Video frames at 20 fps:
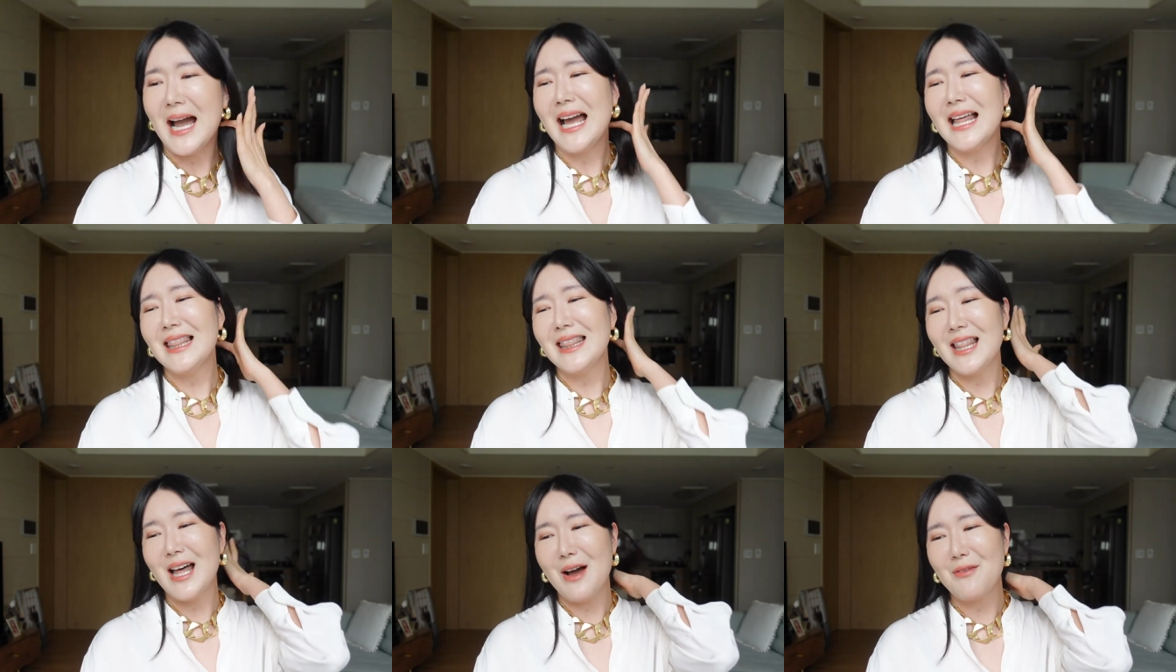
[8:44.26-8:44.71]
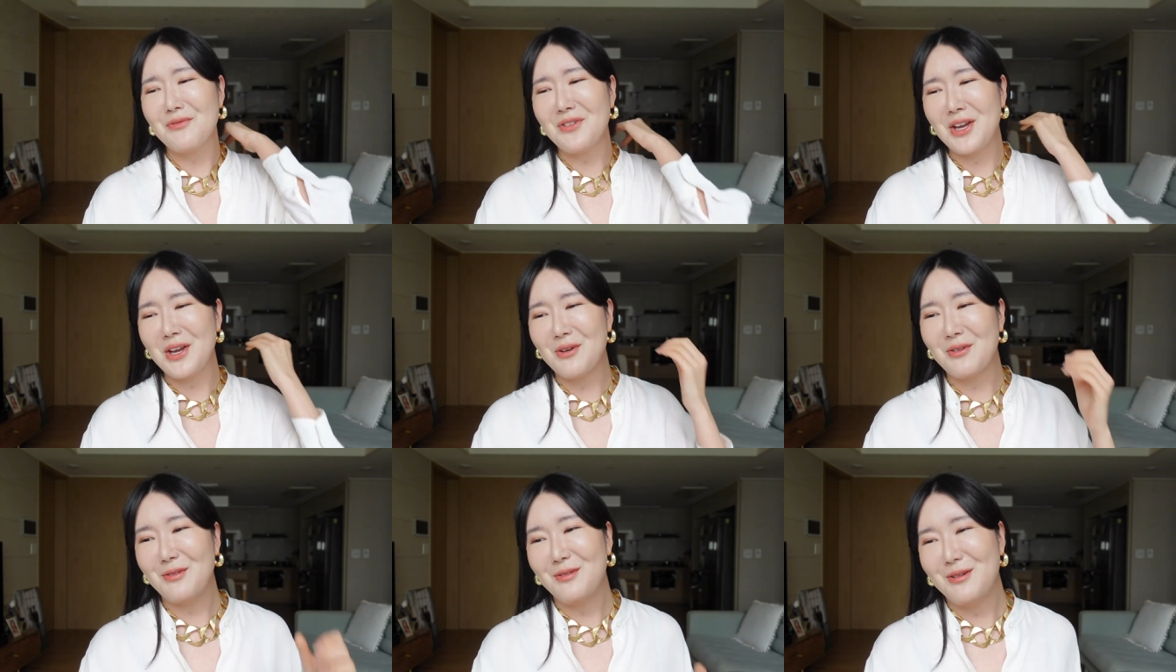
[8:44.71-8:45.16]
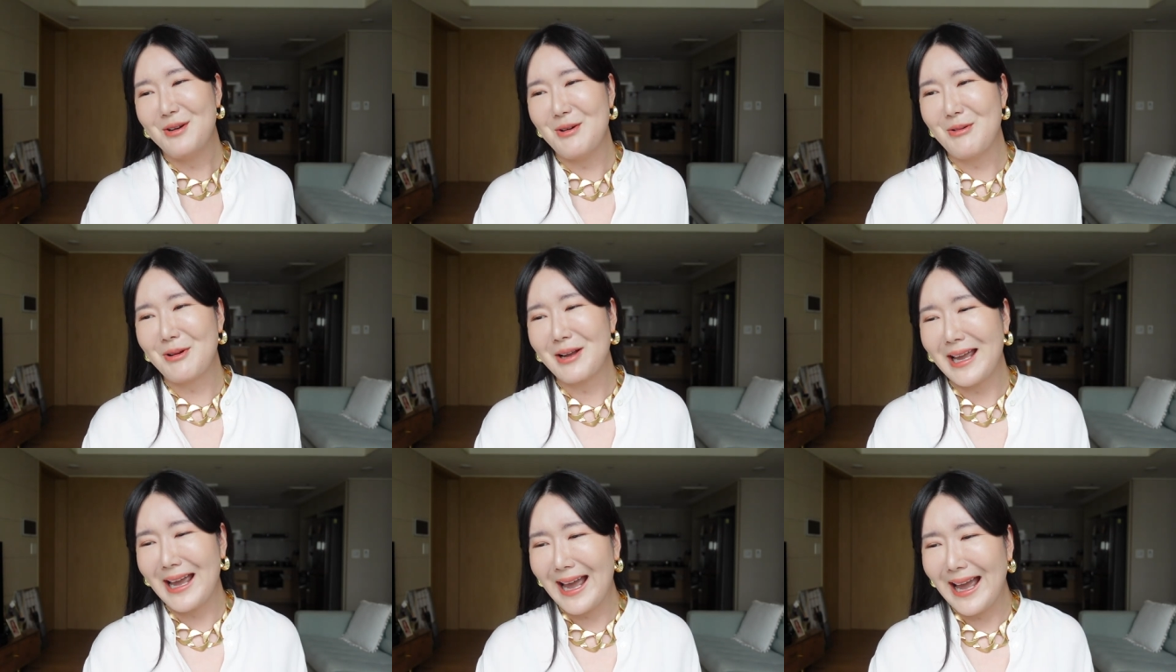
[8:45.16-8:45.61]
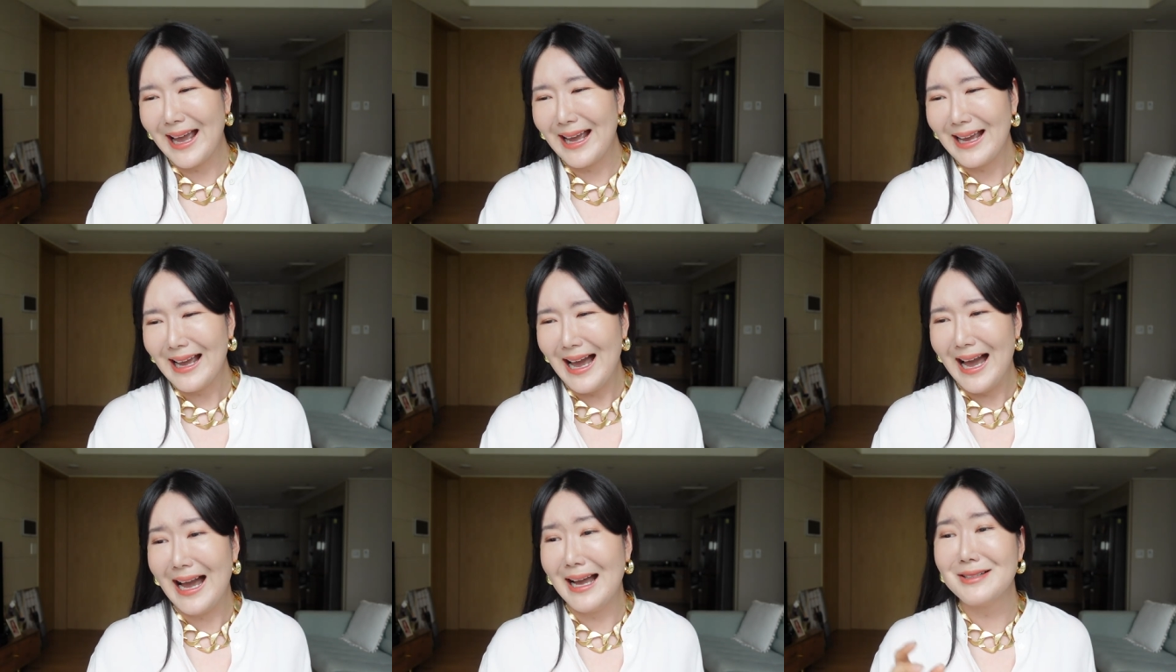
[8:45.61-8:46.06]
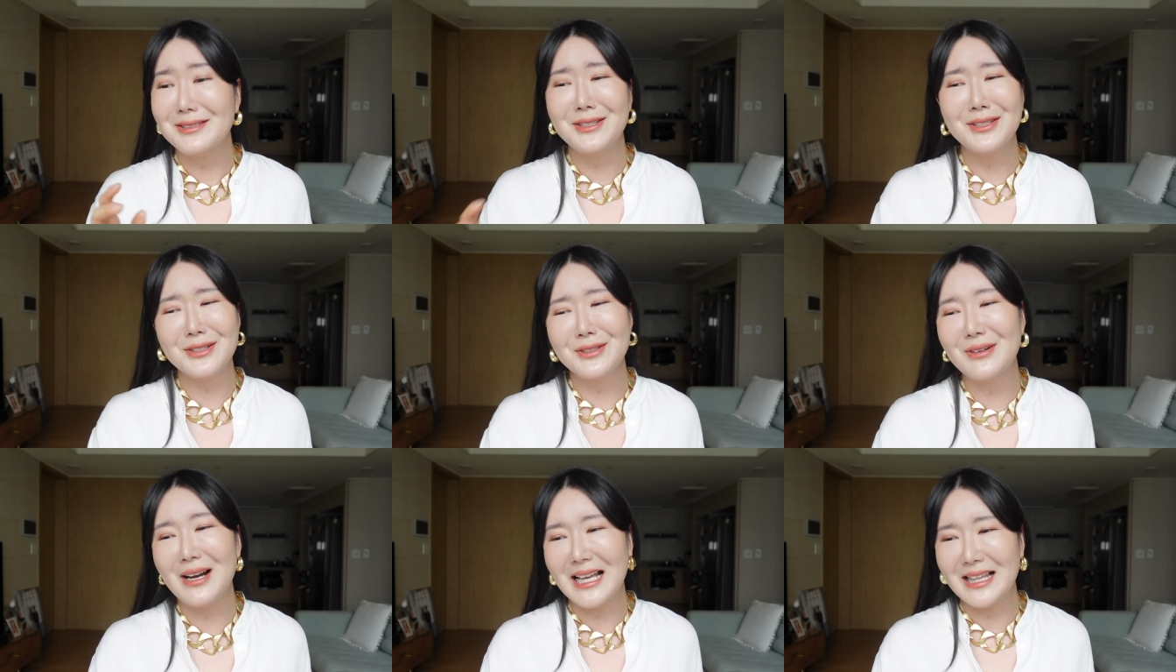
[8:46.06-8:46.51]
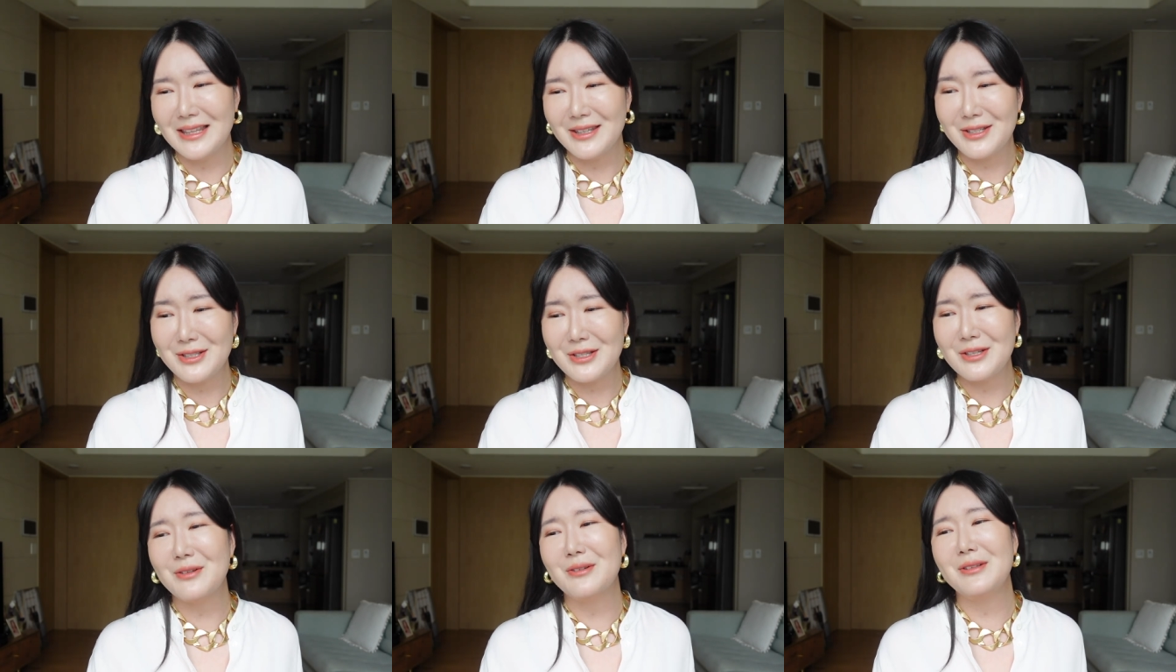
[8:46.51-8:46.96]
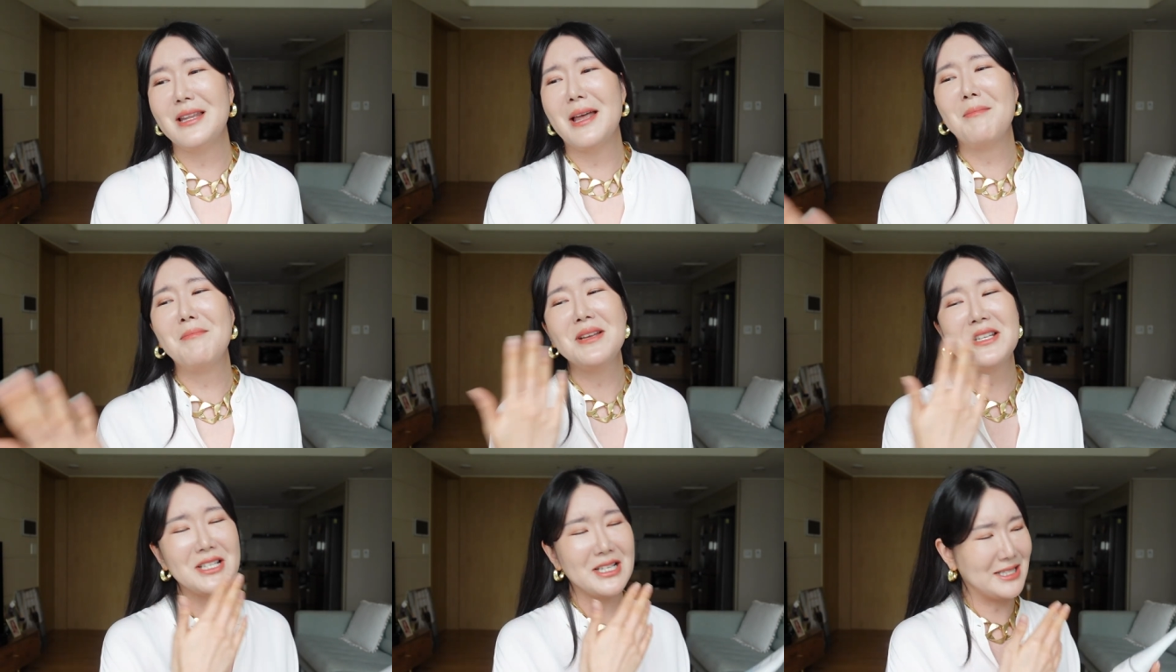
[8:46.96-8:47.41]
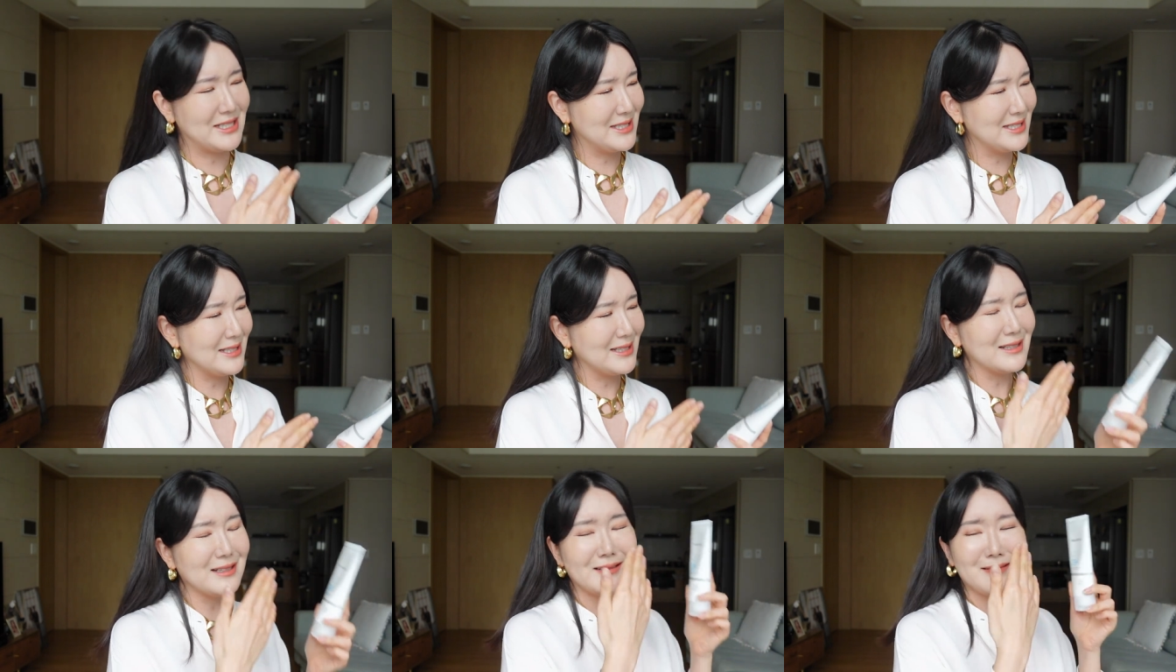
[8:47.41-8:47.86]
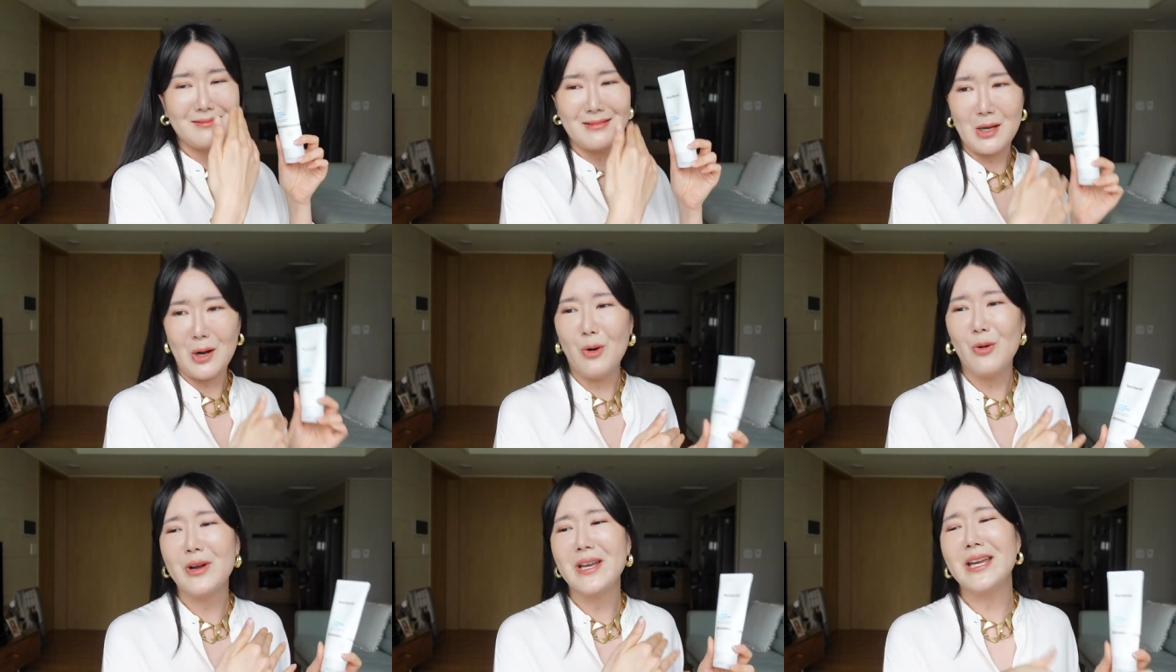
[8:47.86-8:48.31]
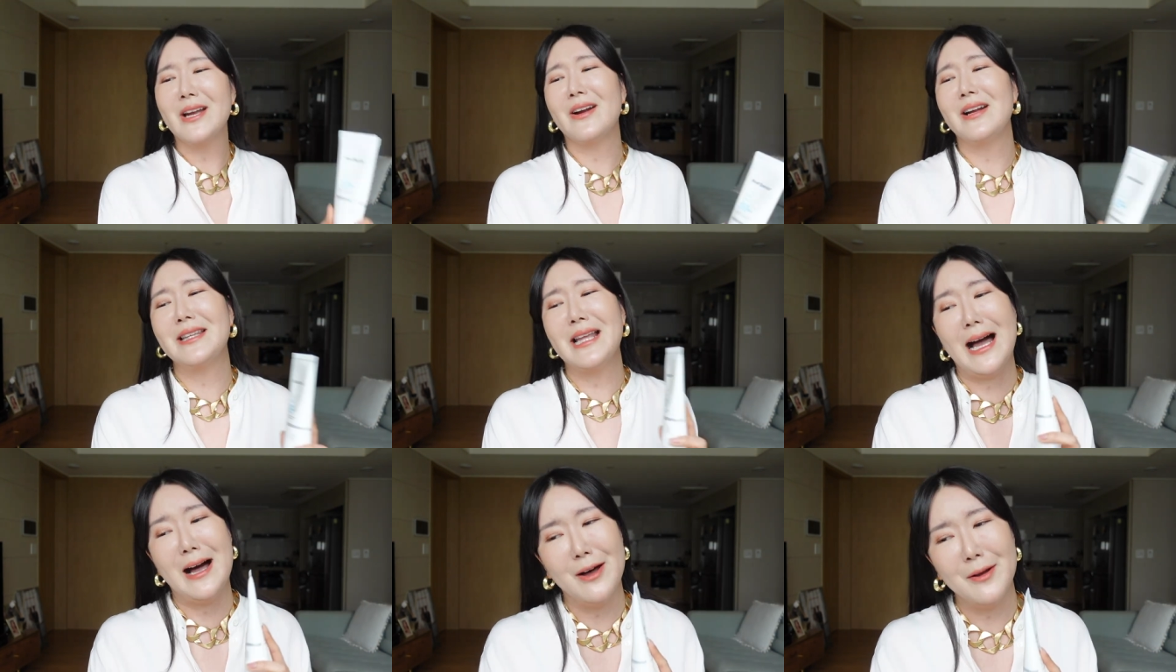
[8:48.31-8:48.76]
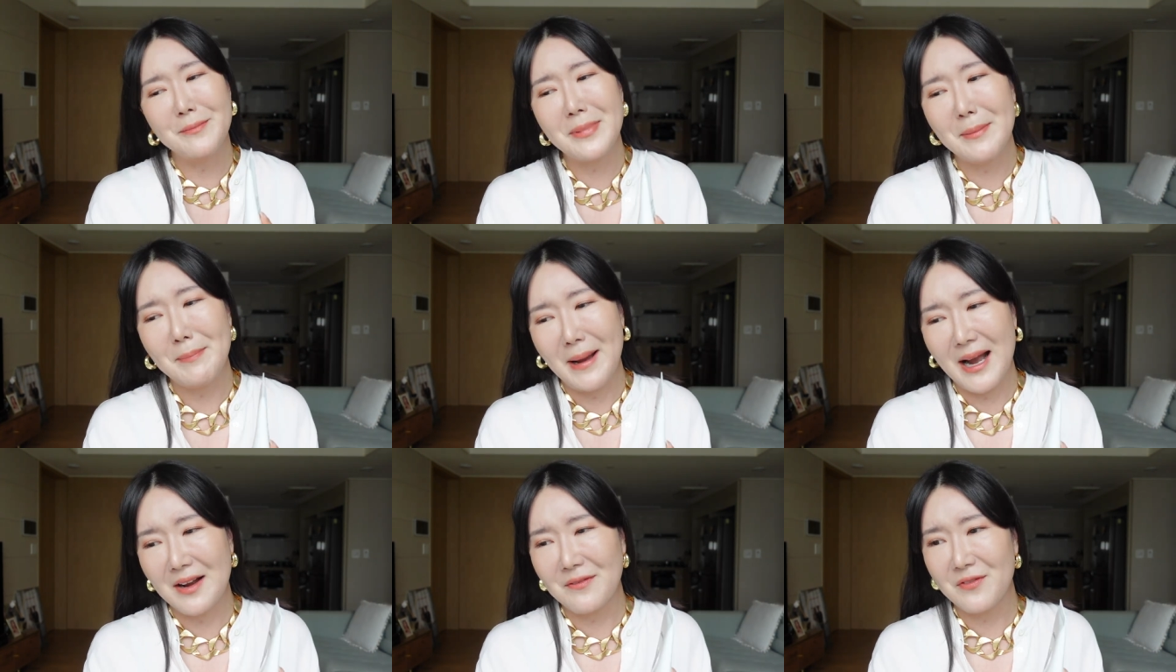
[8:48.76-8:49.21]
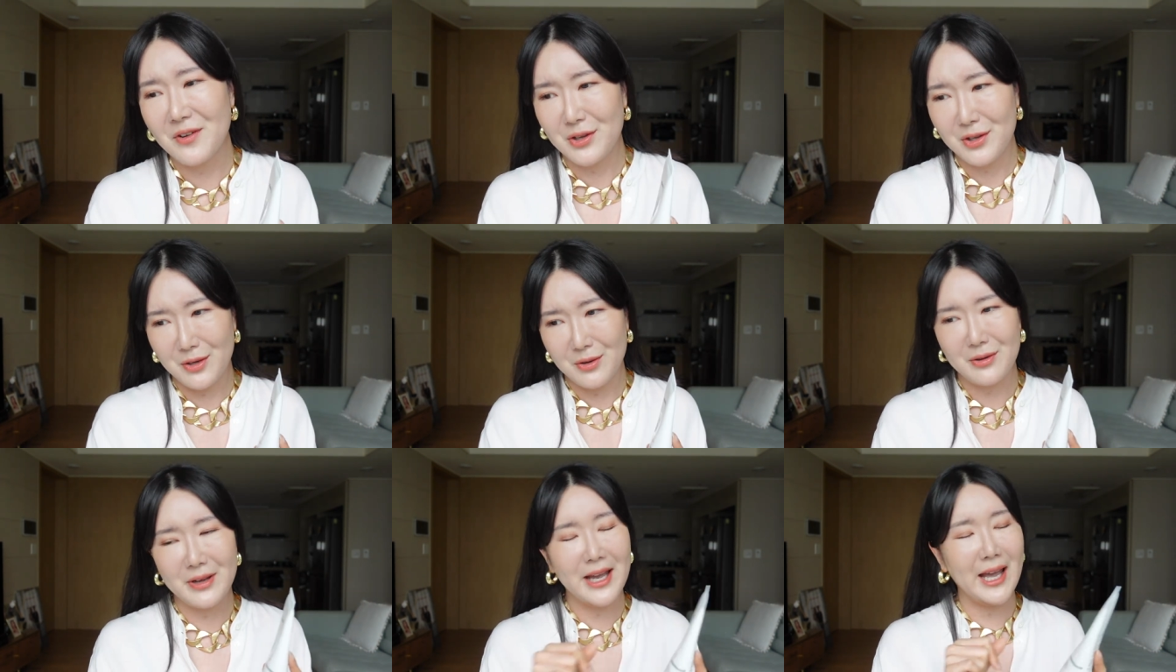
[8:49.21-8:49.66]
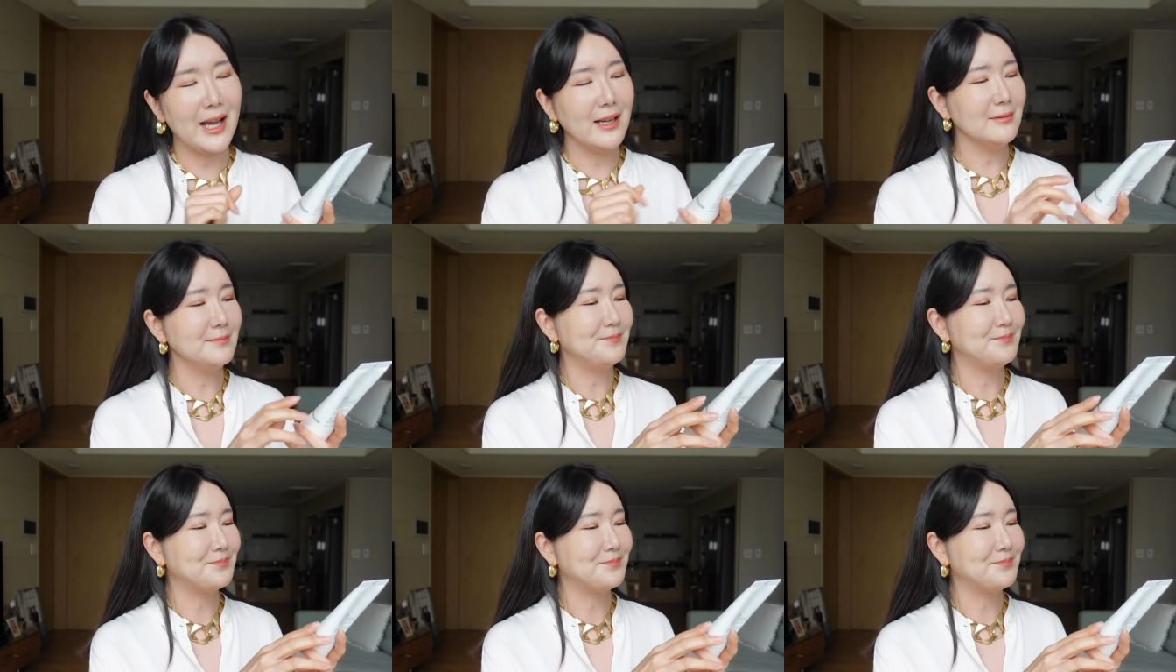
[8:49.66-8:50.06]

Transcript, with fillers: I love you, okay? I do, I do. Let me just go here and I'll be back for you, okay?